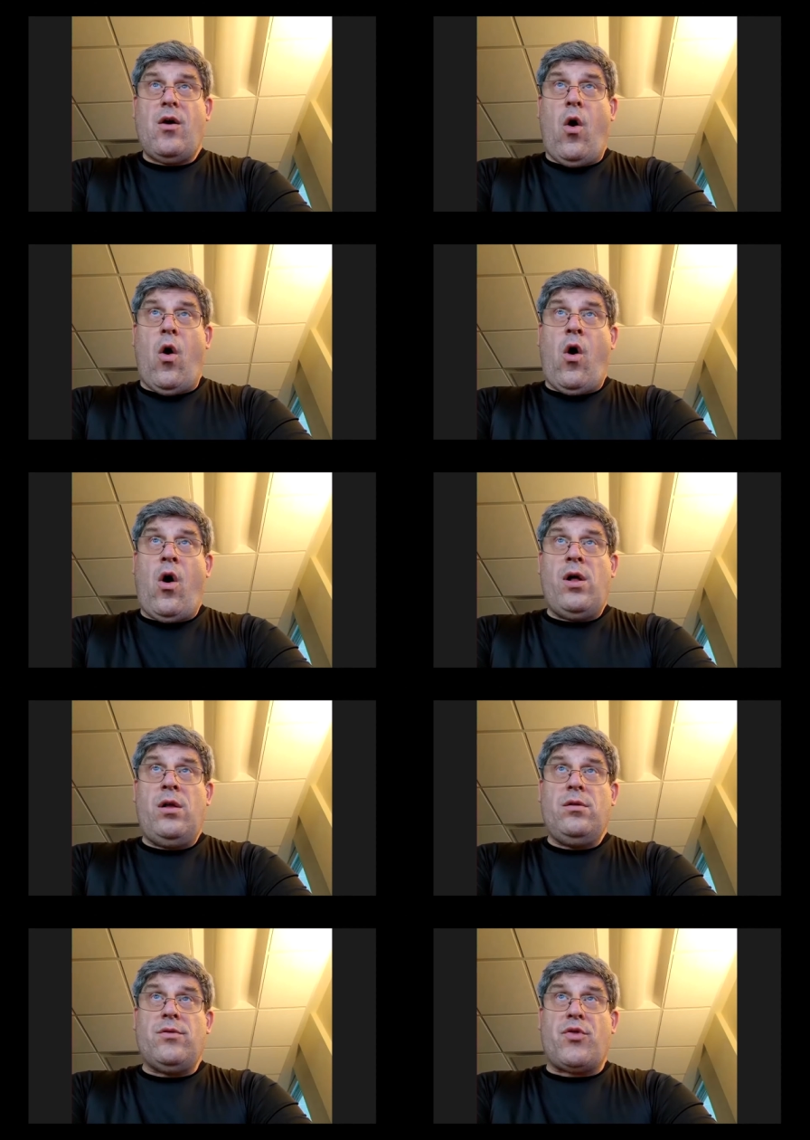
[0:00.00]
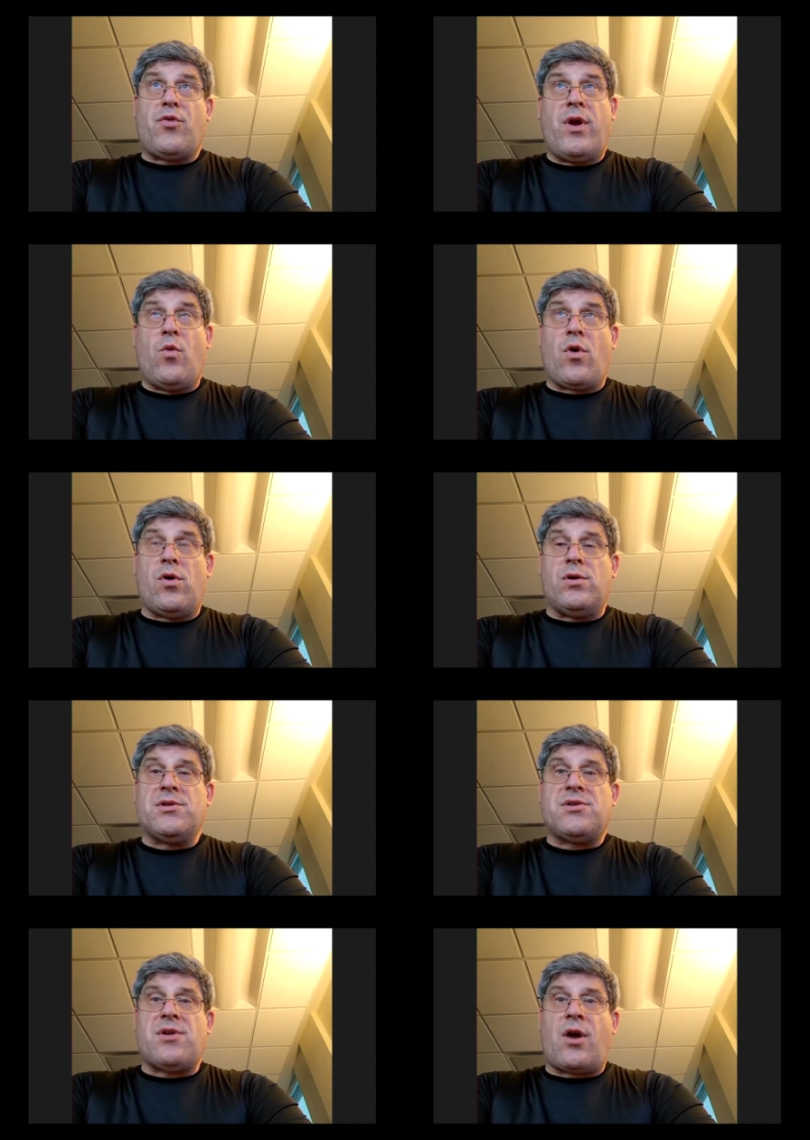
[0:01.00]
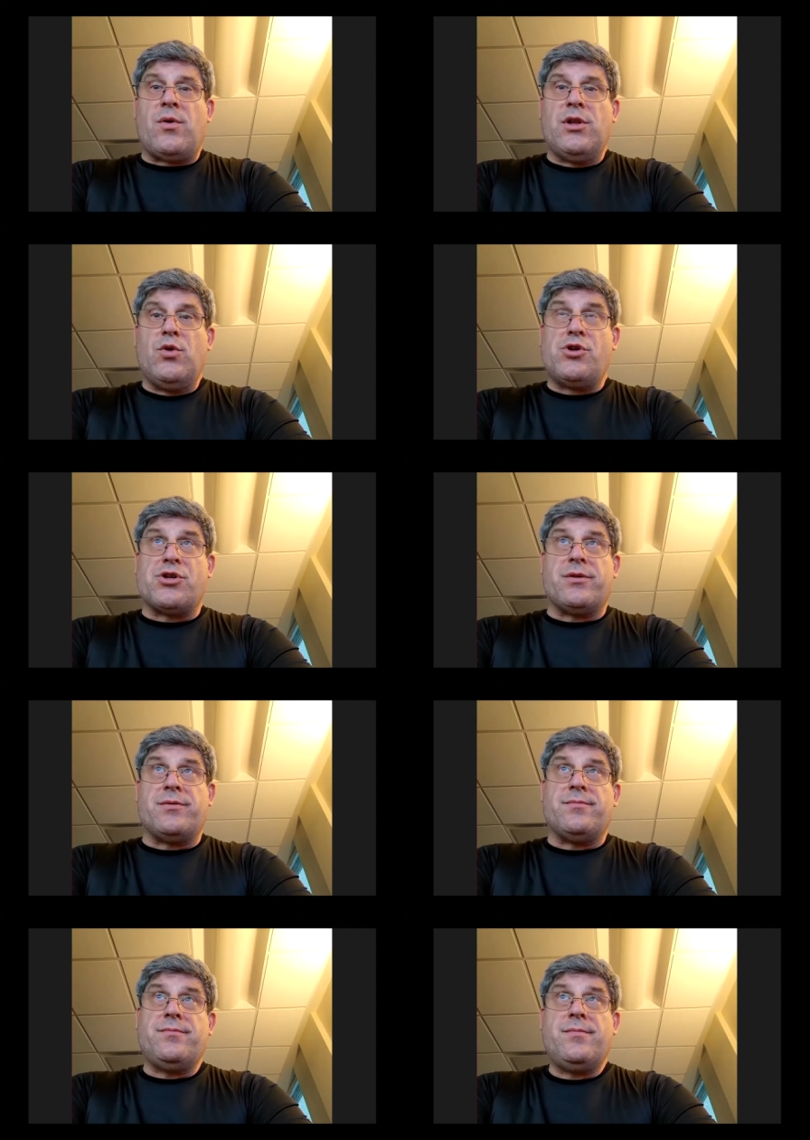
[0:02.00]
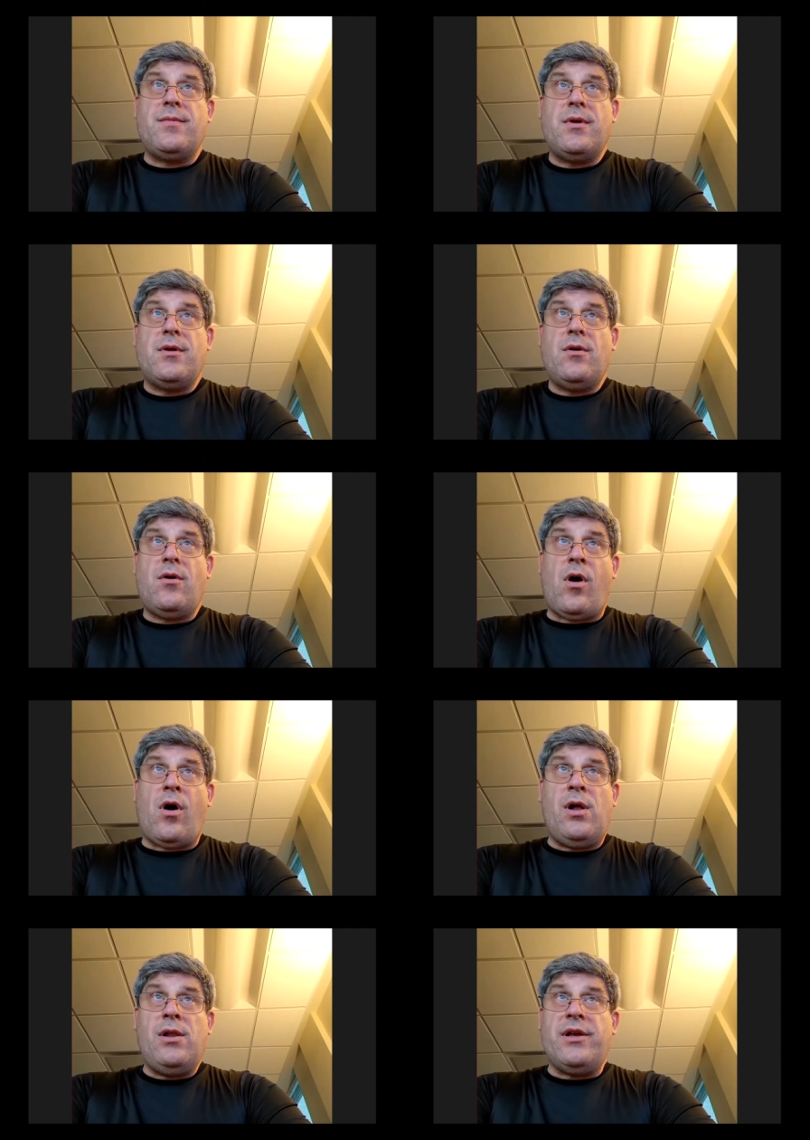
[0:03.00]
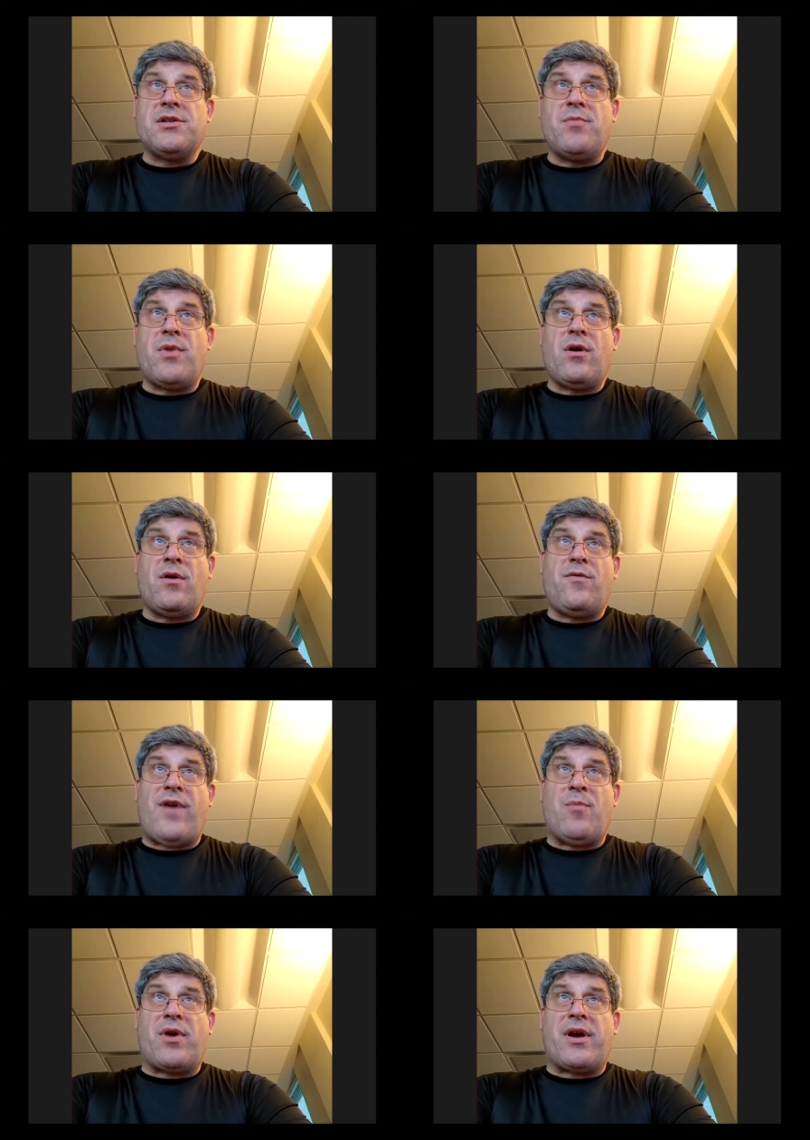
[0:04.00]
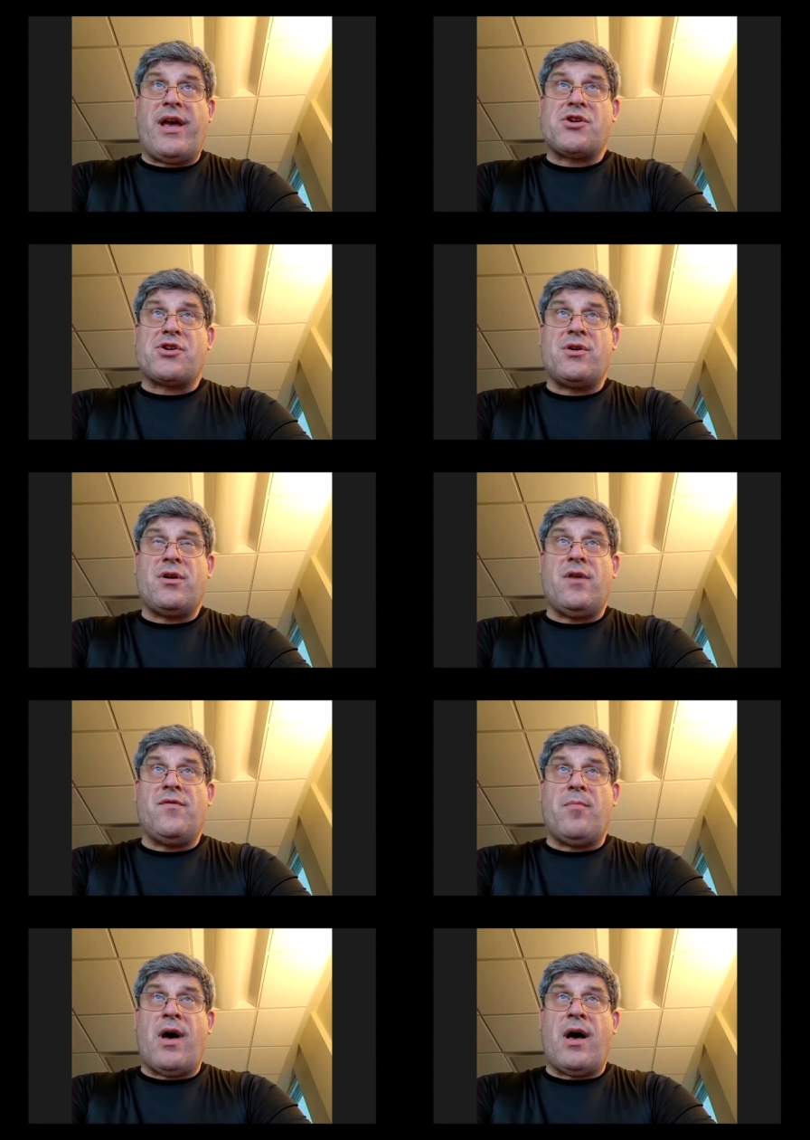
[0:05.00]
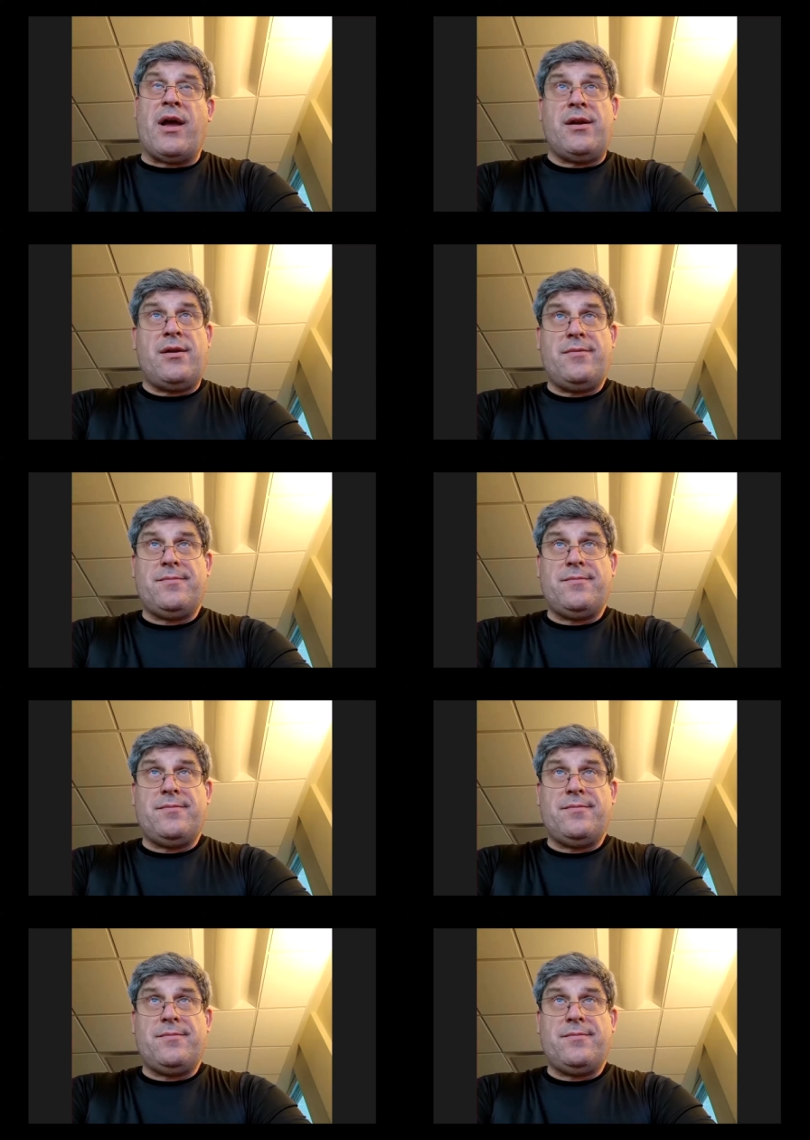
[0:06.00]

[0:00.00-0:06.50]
All the three worlds are illusion. All is mere fabrication of the mind